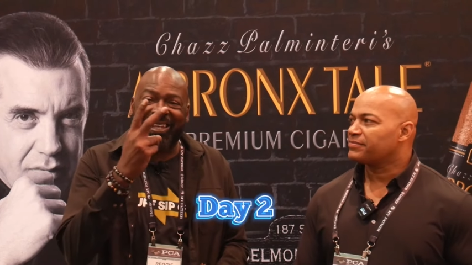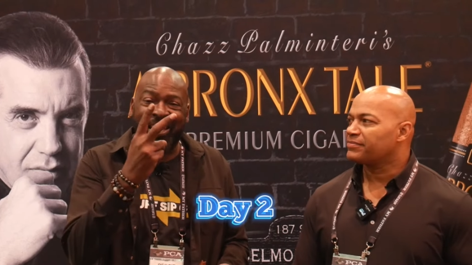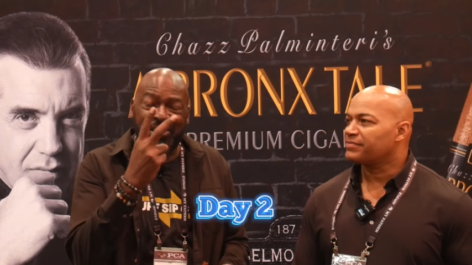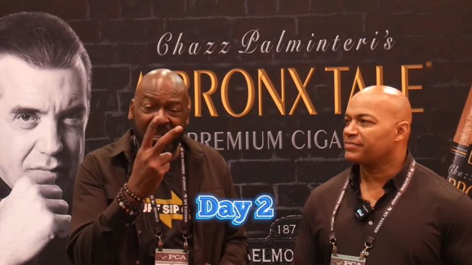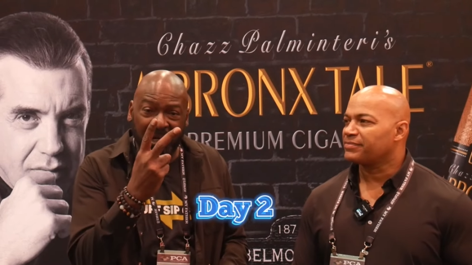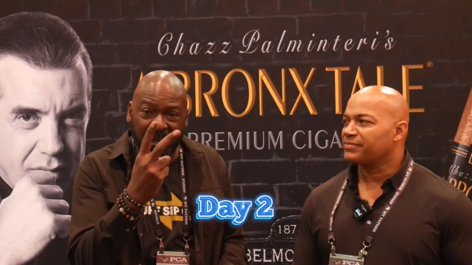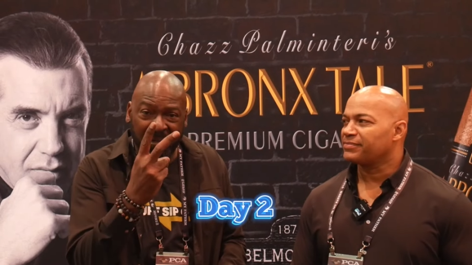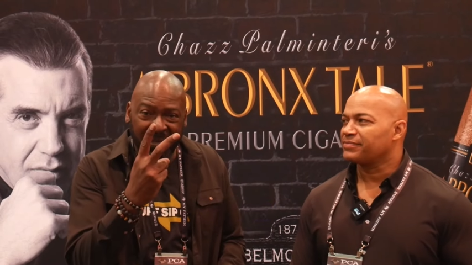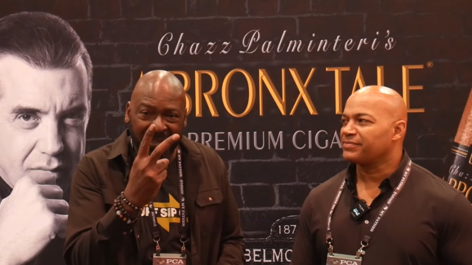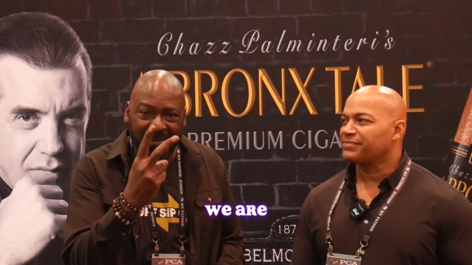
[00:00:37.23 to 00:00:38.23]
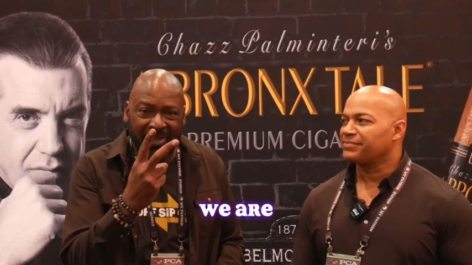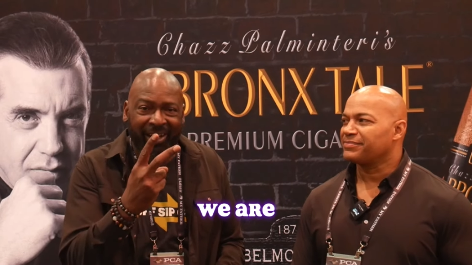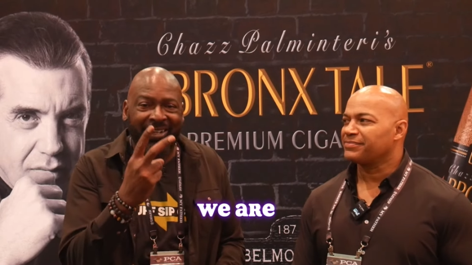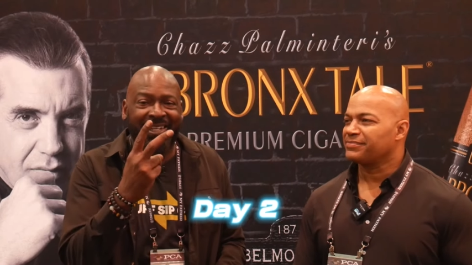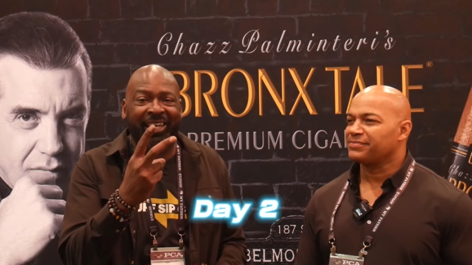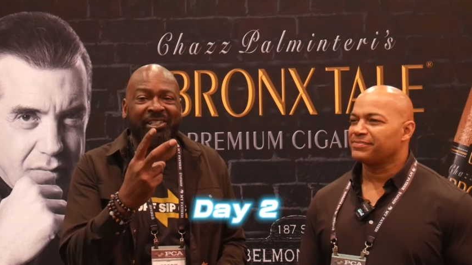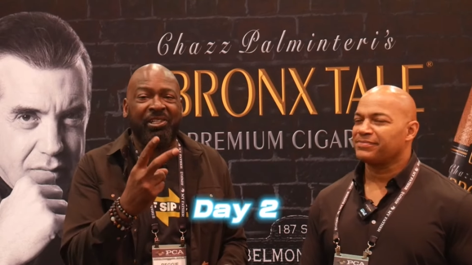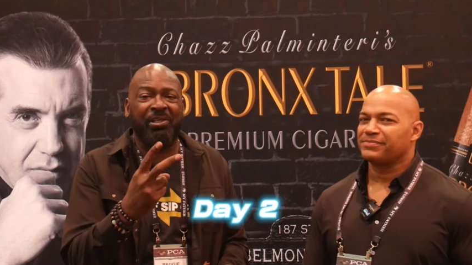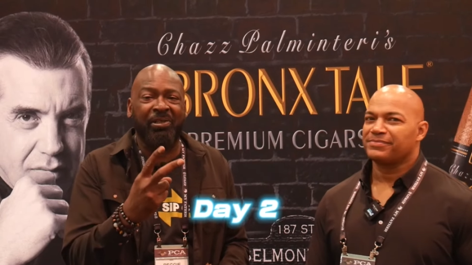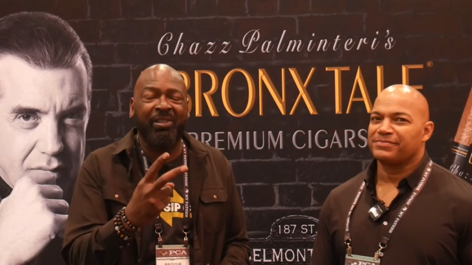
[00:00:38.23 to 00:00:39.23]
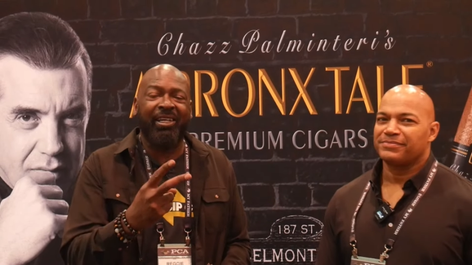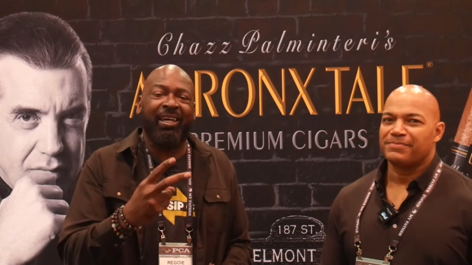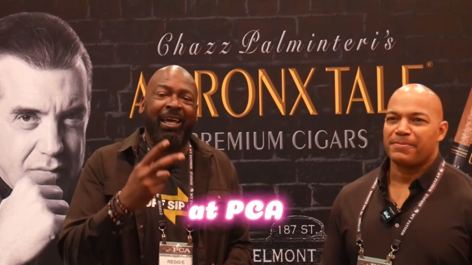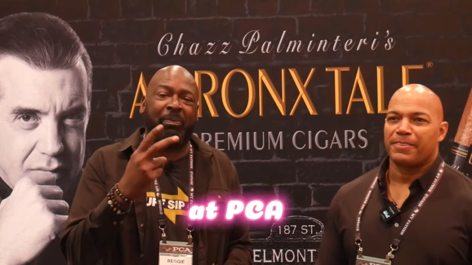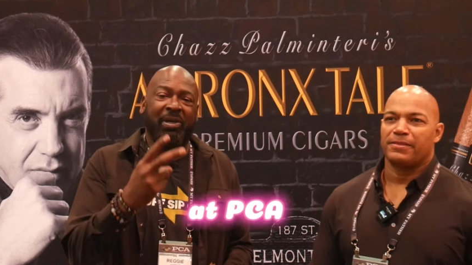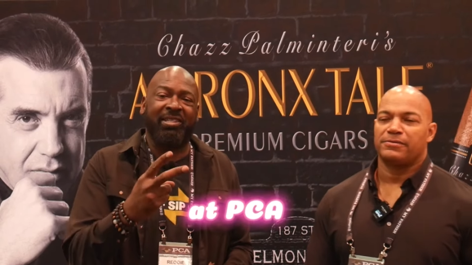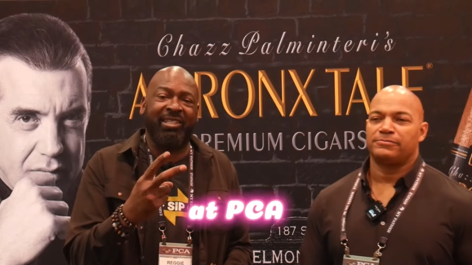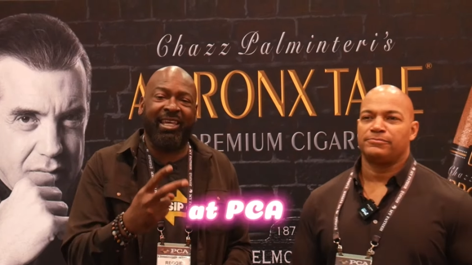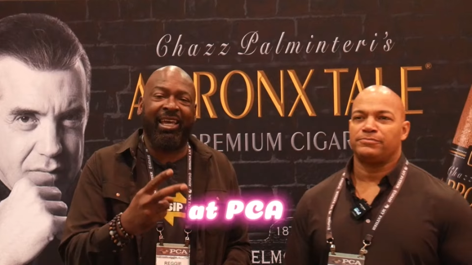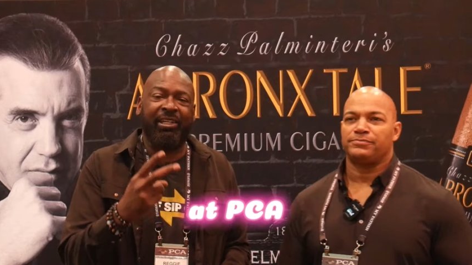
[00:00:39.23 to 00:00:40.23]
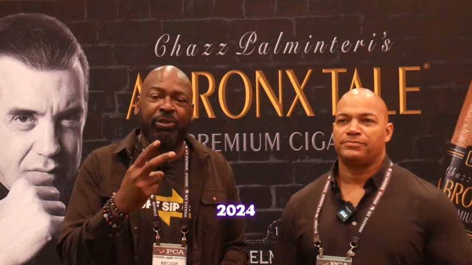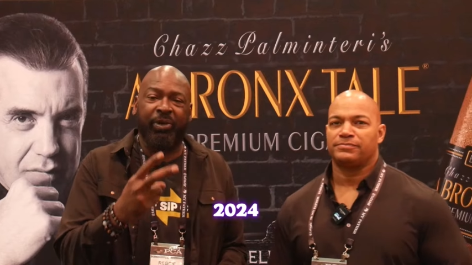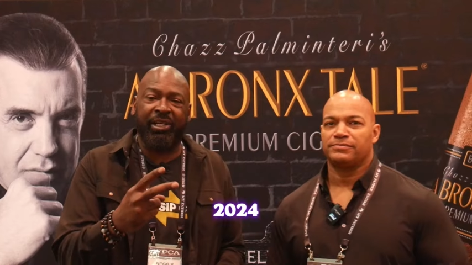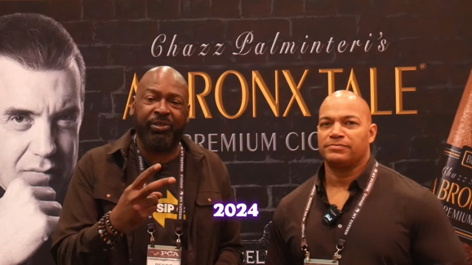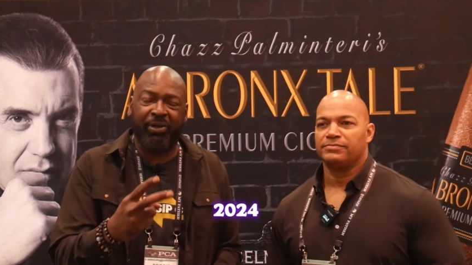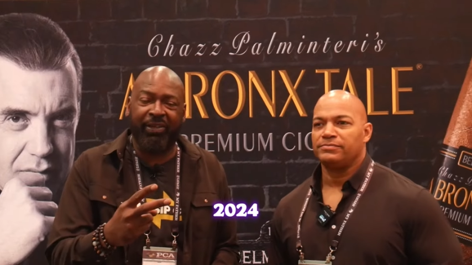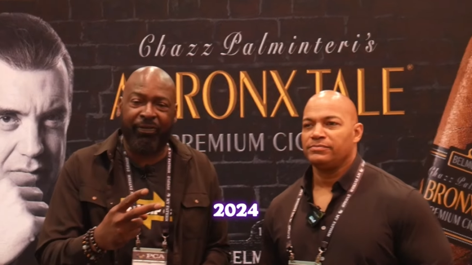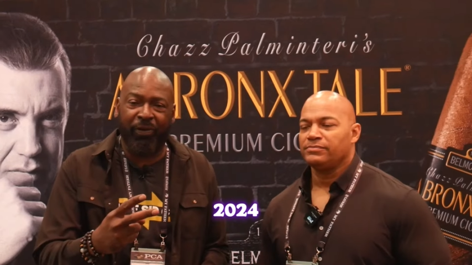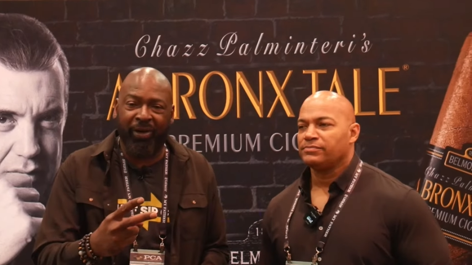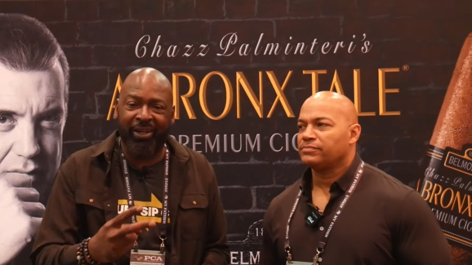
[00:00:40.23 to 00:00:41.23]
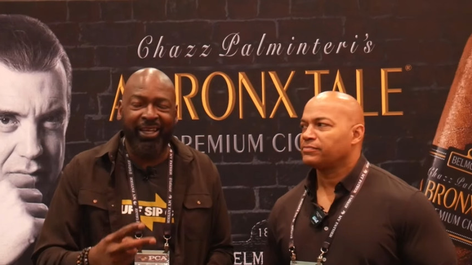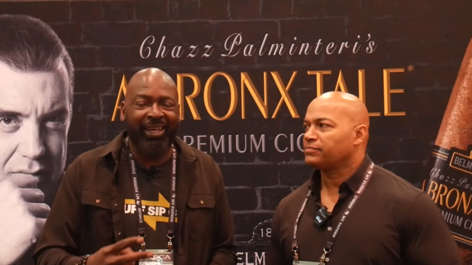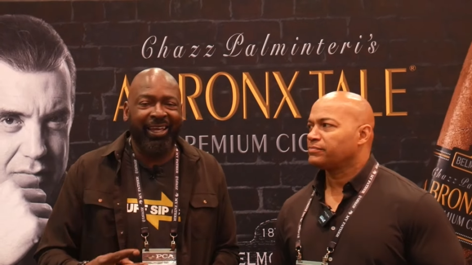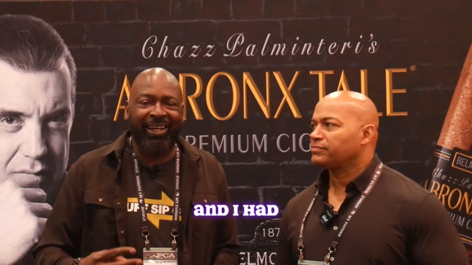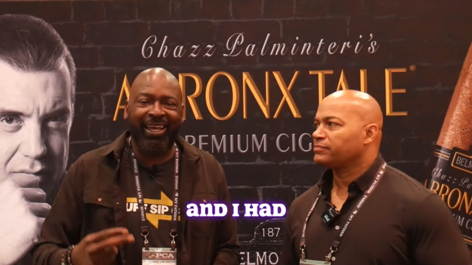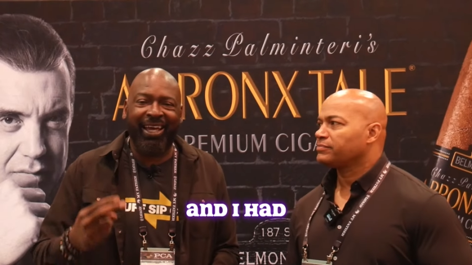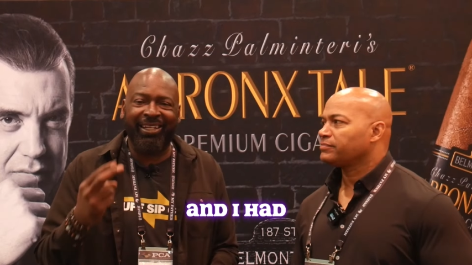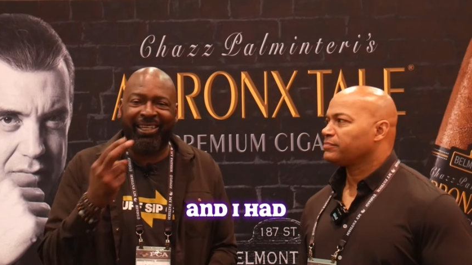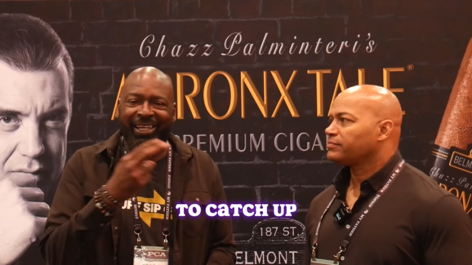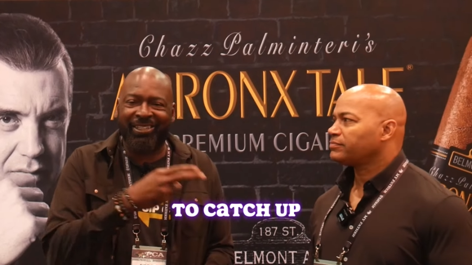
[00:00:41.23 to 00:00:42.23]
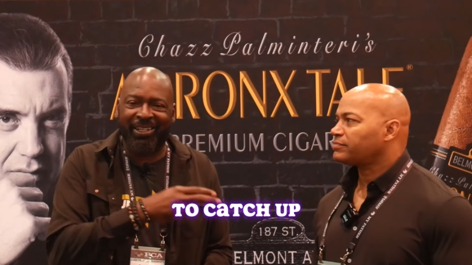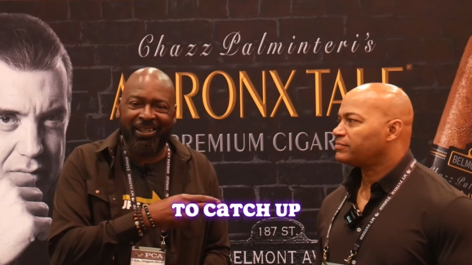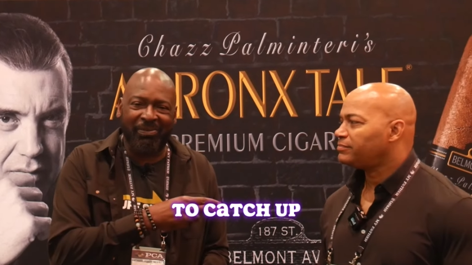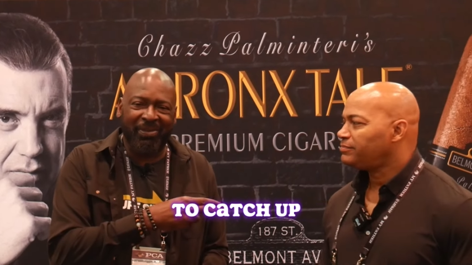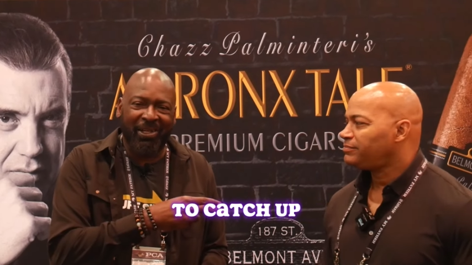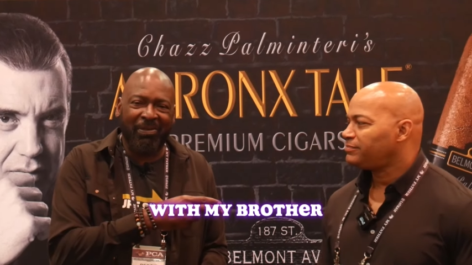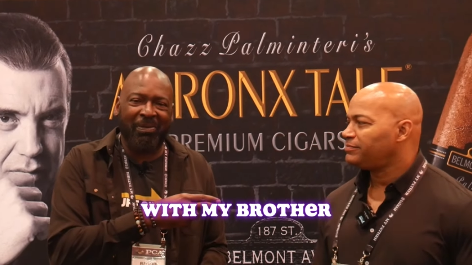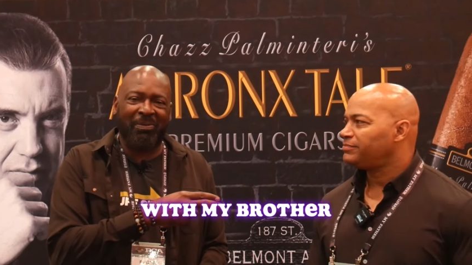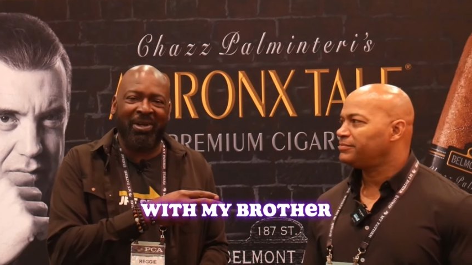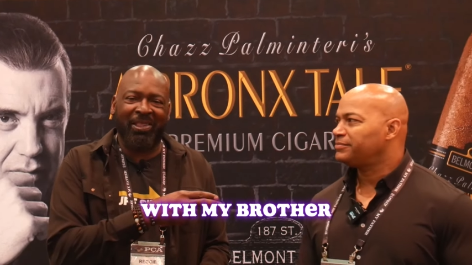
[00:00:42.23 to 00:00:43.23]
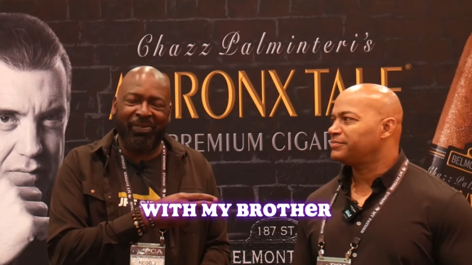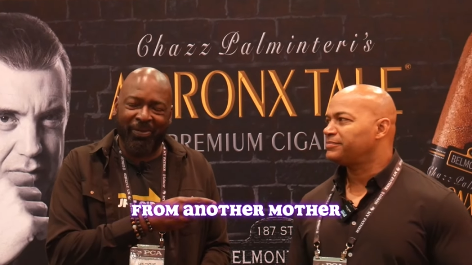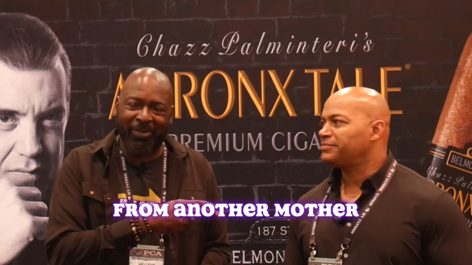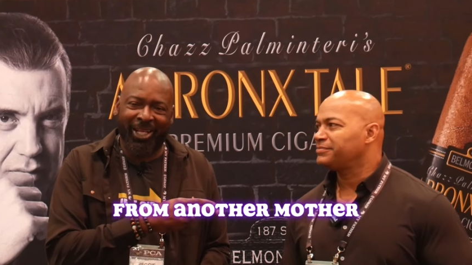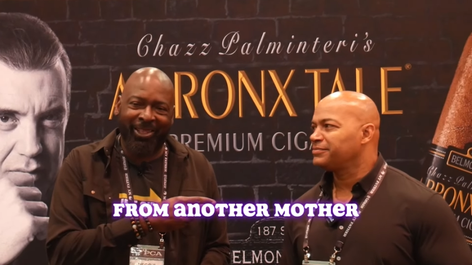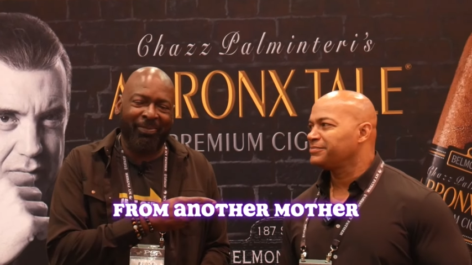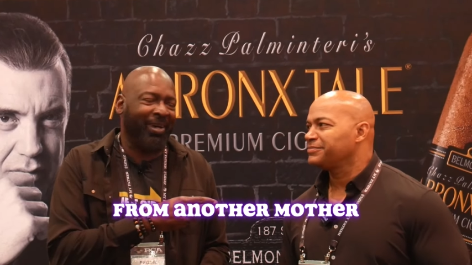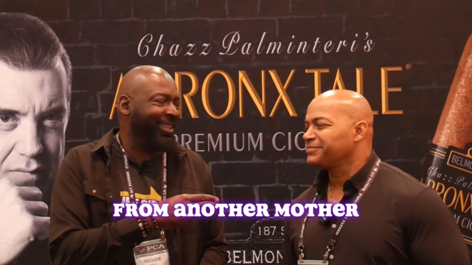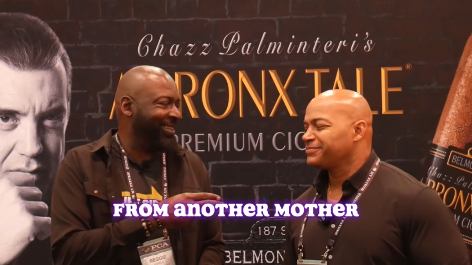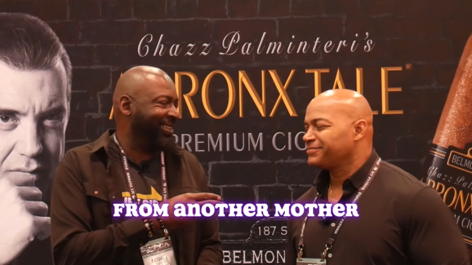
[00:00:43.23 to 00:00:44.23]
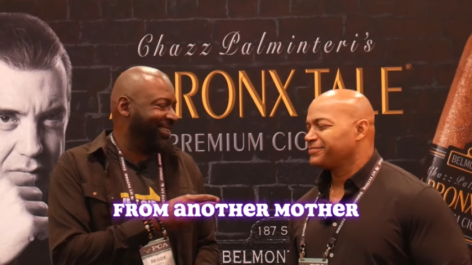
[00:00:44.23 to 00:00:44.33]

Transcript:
Speaker 1: Day two. We are day two at PCA 2024. And I had to catch up with my brother from another mother.